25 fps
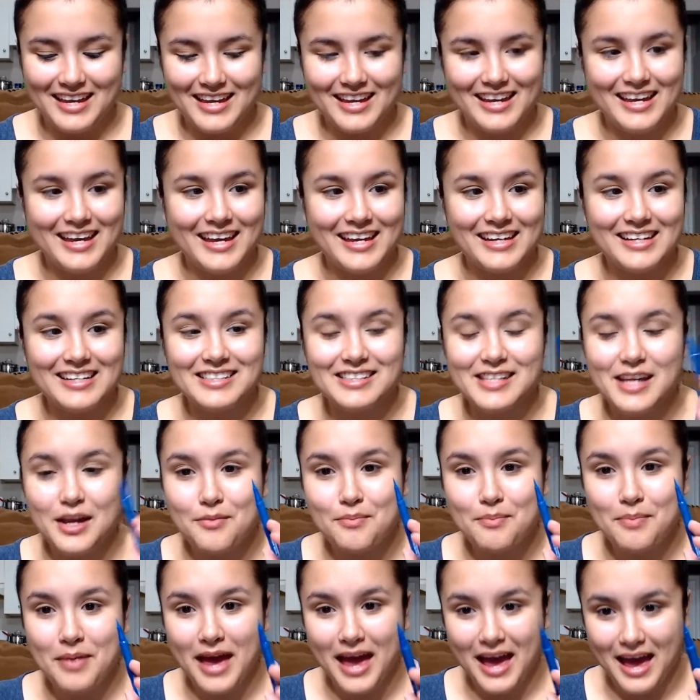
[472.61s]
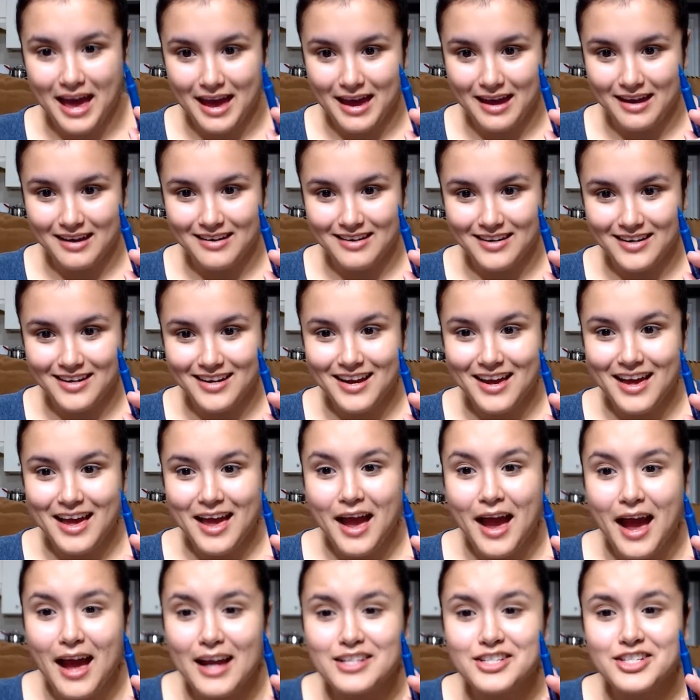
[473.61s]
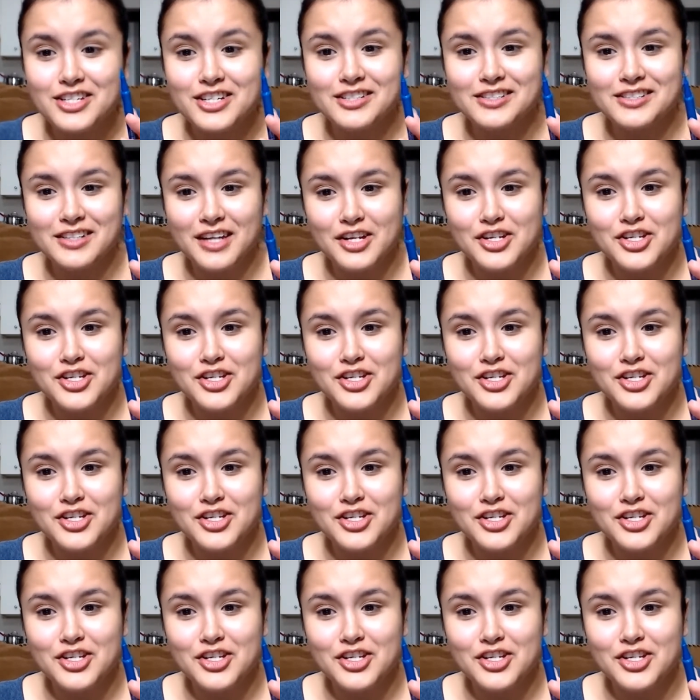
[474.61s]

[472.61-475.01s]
It is a pen, and she said